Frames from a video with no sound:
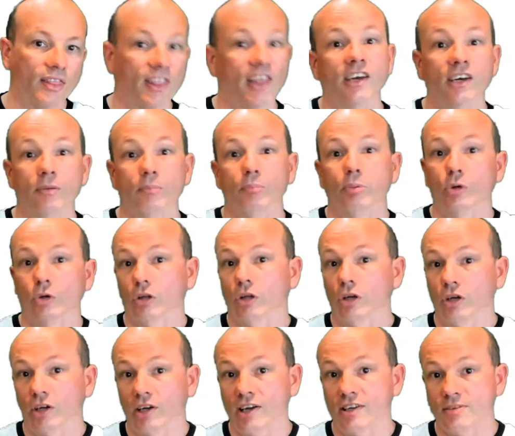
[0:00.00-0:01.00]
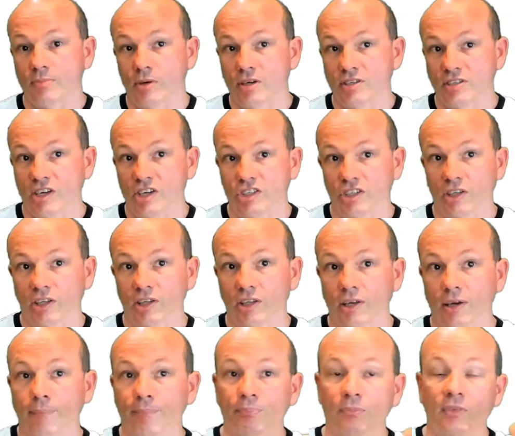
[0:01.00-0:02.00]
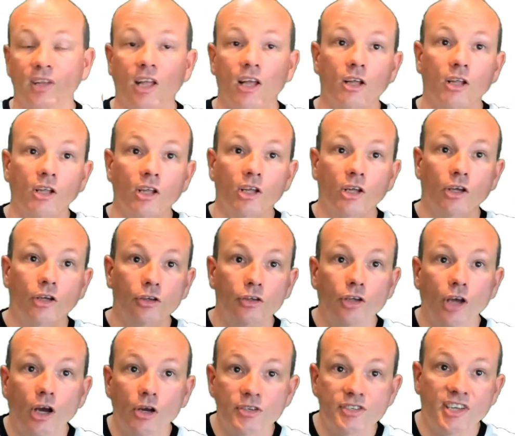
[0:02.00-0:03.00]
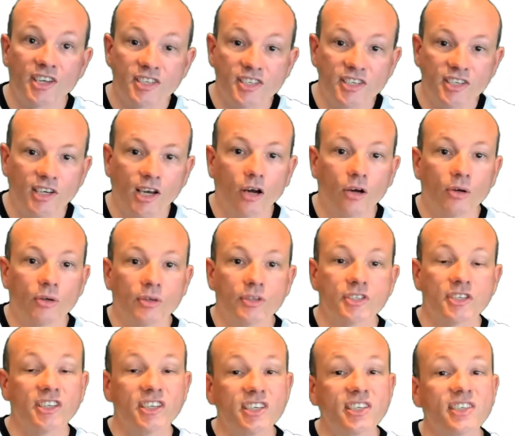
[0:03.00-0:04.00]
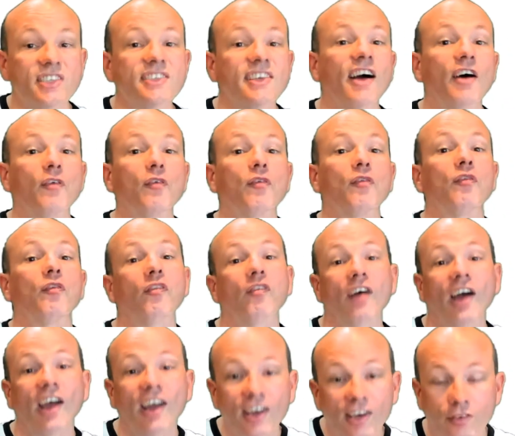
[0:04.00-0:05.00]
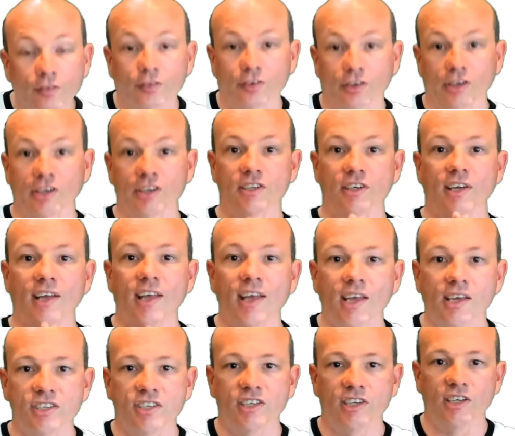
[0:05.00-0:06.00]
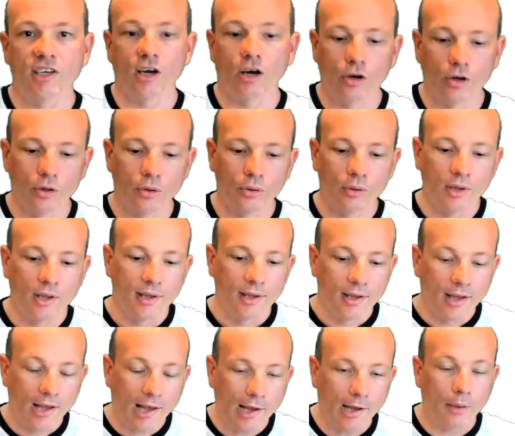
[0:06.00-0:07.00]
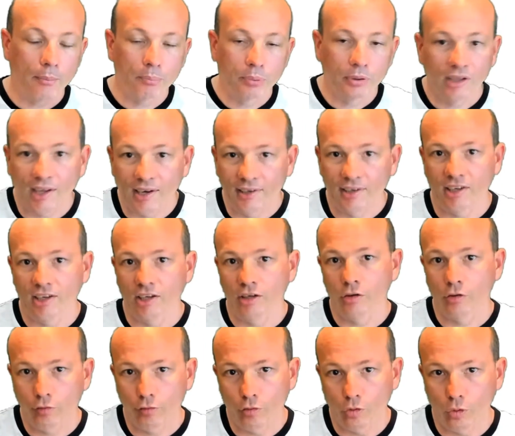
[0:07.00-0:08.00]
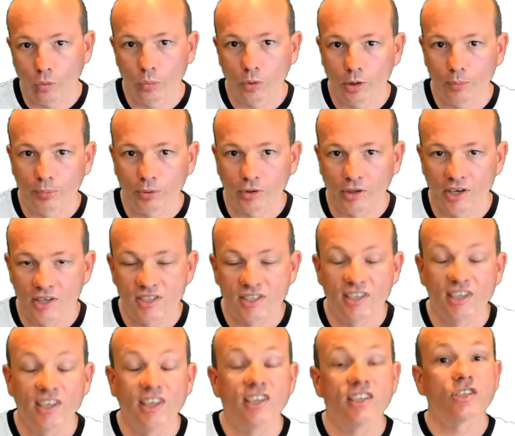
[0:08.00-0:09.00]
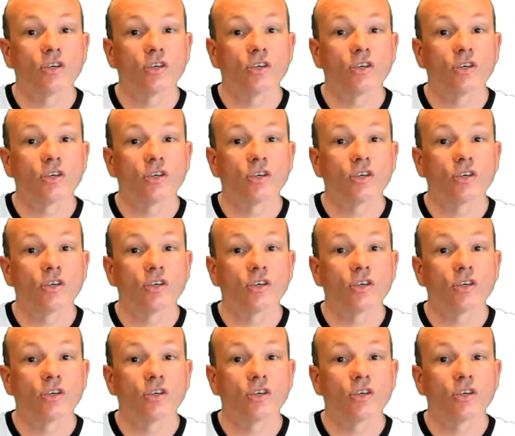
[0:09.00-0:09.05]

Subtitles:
didn't put a lot of customization in there. Yoast SEO. So this is our favorite SEO plugin for WordPress. It's